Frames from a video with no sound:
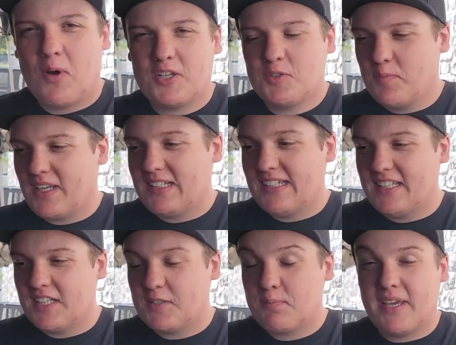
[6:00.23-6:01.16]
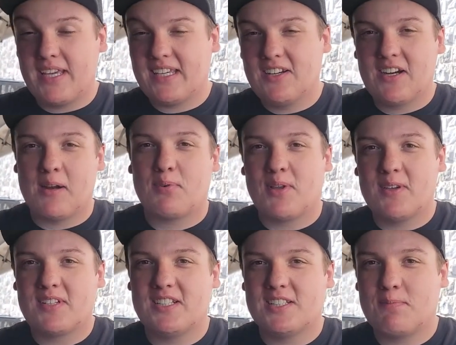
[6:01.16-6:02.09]
watching me clean this pit here at
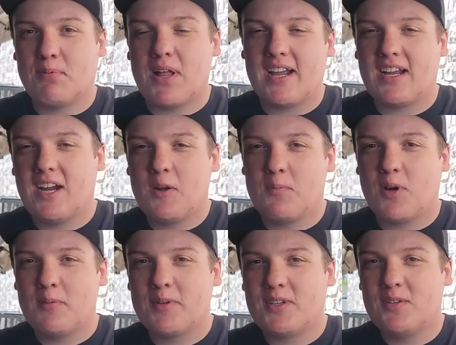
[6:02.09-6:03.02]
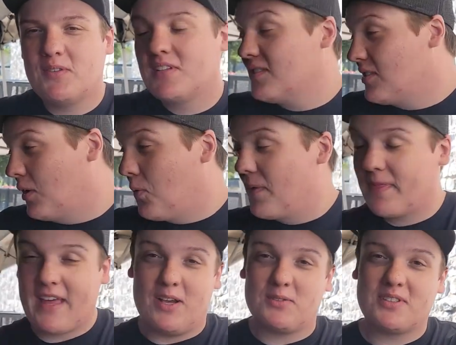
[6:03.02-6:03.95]
Brotherton's Black Iron Barbecue. This is our one
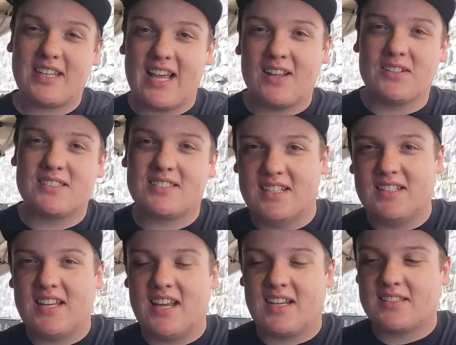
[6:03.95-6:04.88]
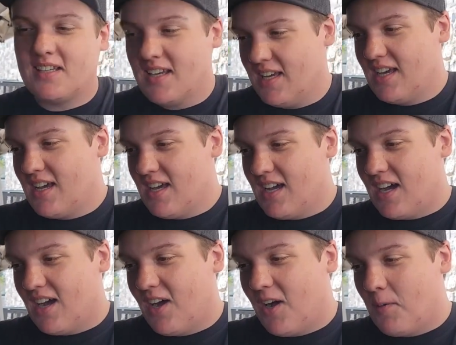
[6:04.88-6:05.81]
thousand gallon Cen-Tex.
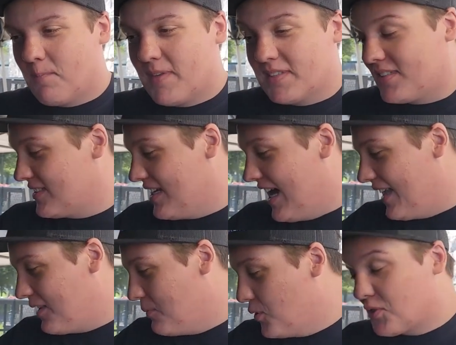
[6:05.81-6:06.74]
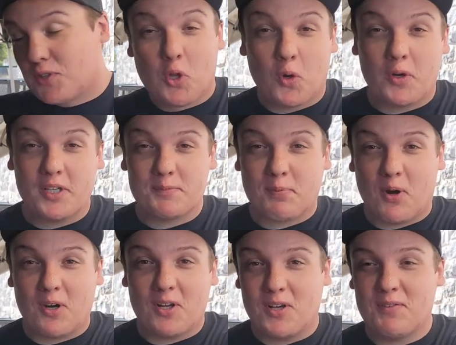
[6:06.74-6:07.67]
Um, this is not the most glorious
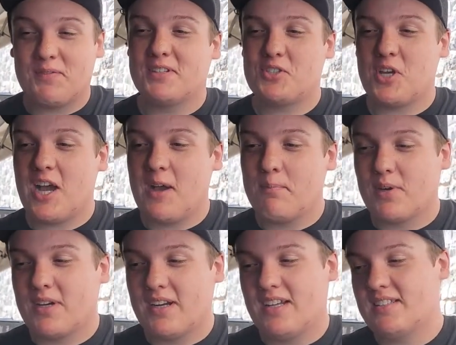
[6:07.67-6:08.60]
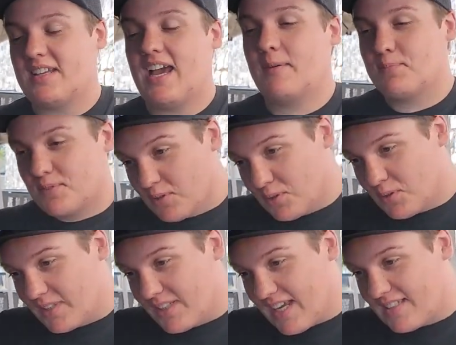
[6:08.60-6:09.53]
part of the job, but it is
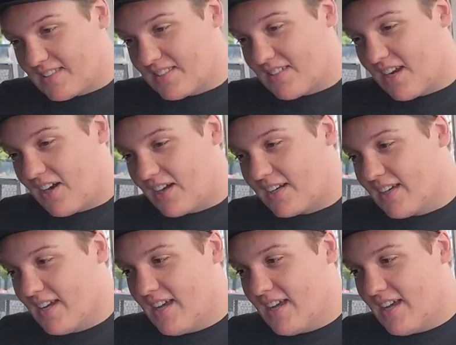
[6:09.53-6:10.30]
absolutely necessary.